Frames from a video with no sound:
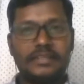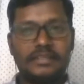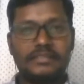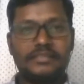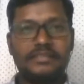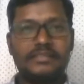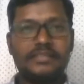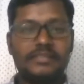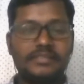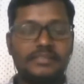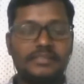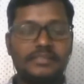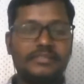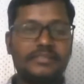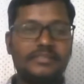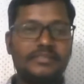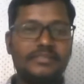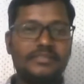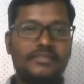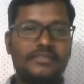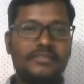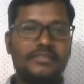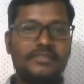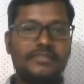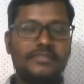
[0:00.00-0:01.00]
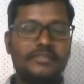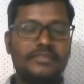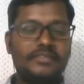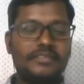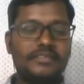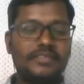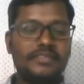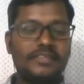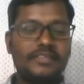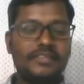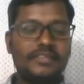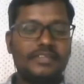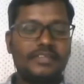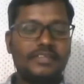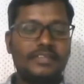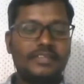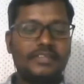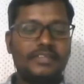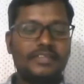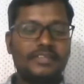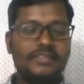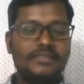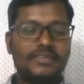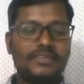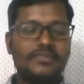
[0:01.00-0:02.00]
Yes, yes.
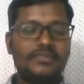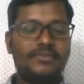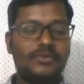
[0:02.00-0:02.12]
So